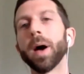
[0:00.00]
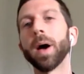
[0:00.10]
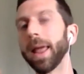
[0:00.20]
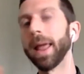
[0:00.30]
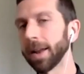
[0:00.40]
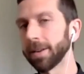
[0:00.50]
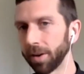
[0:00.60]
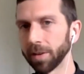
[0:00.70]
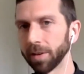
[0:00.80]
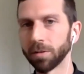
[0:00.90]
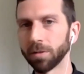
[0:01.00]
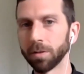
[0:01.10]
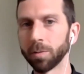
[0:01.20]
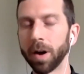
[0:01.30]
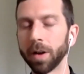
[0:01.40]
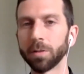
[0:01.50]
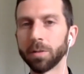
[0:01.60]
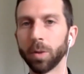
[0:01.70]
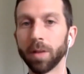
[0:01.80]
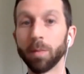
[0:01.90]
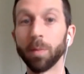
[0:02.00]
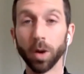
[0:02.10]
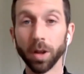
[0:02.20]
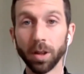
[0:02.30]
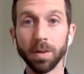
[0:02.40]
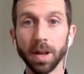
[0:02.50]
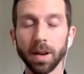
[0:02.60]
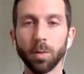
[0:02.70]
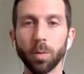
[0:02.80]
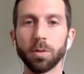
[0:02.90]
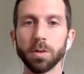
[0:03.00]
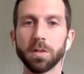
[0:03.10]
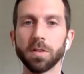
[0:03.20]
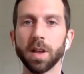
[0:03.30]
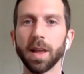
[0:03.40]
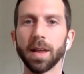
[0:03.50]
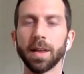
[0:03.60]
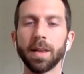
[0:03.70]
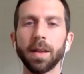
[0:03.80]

An anti-racist response would have been what you did, which was to say,